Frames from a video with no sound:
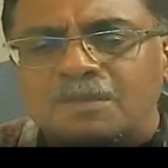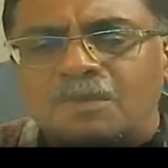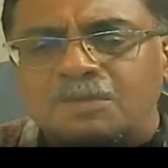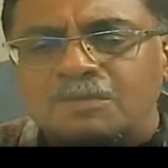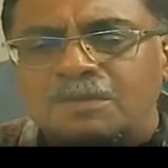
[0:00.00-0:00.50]

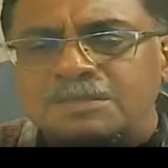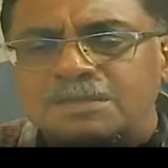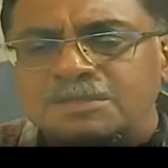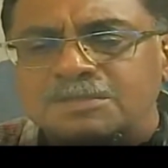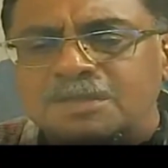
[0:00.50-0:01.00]
whatever
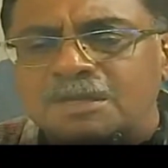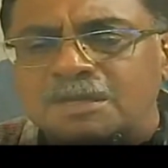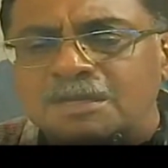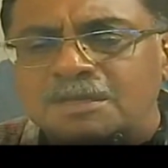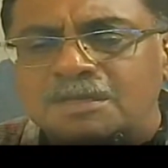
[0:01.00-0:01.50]
research
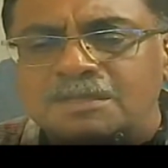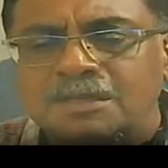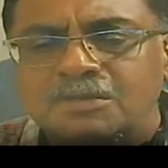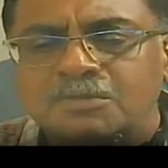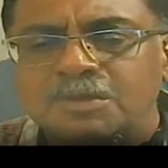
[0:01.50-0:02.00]
content
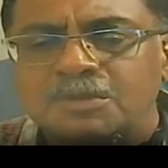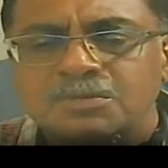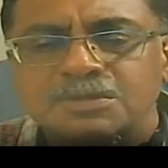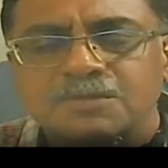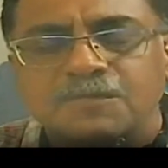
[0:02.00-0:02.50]
that could be
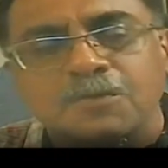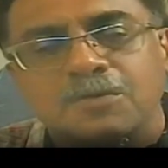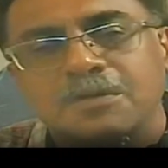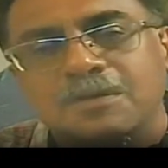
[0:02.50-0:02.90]
used for